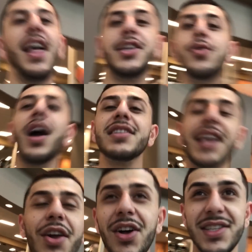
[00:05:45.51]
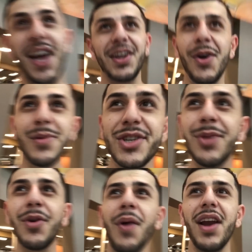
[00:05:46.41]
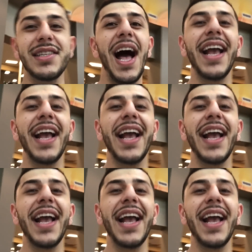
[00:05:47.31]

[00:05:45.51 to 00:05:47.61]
Like, you guys get all excited. O M G, Brawadis.